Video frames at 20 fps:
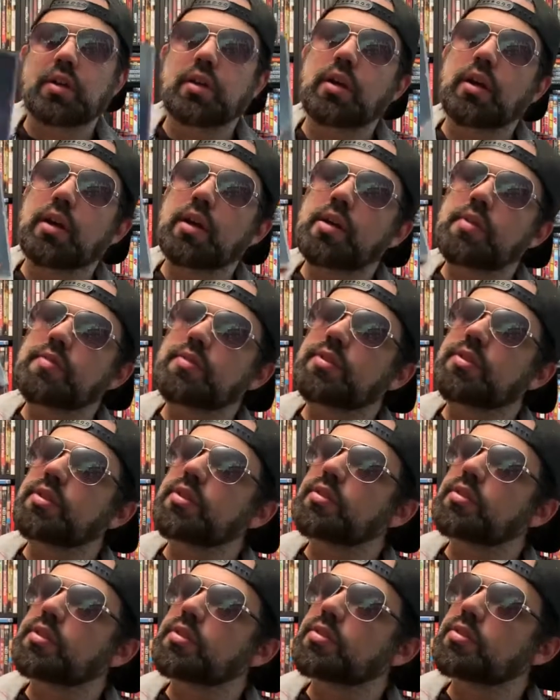I haven't
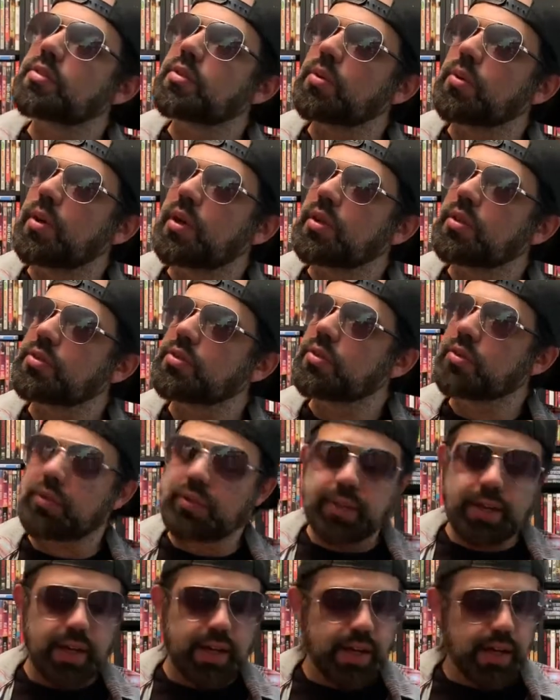seen this in a while.
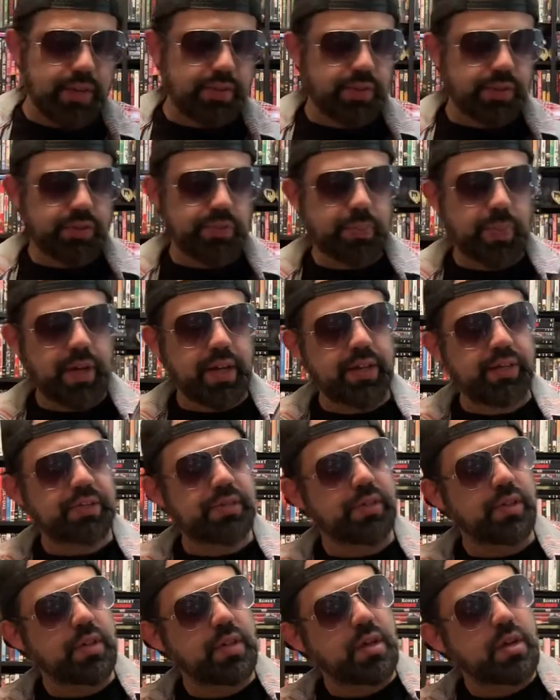So yeah,
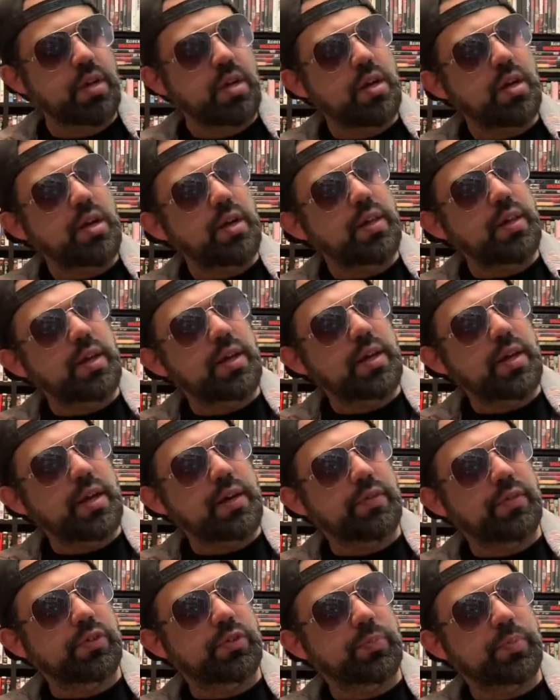Everspace, and then
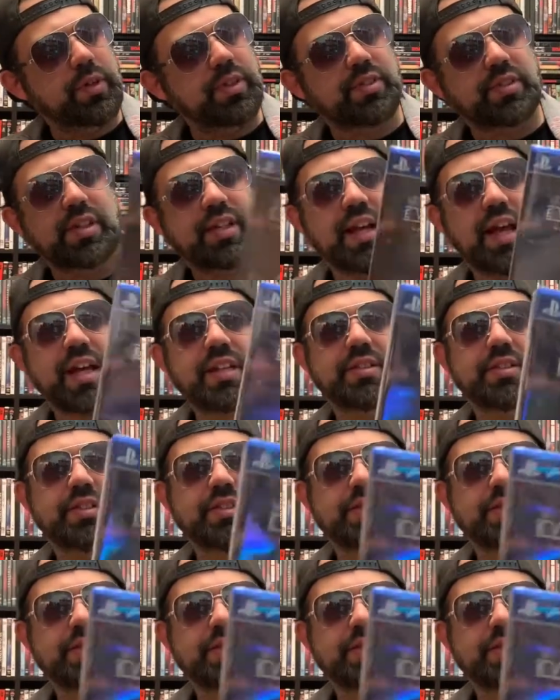Everspace Galactic